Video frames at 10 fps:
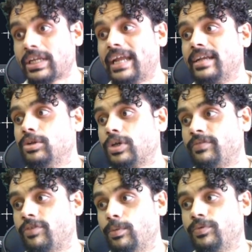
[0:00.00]
and looking
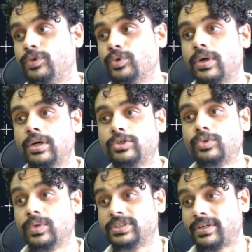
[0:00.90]
for move to
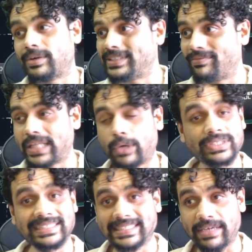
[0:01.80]
towards around
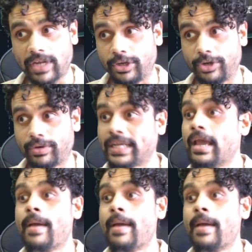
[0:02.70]
7,700, right?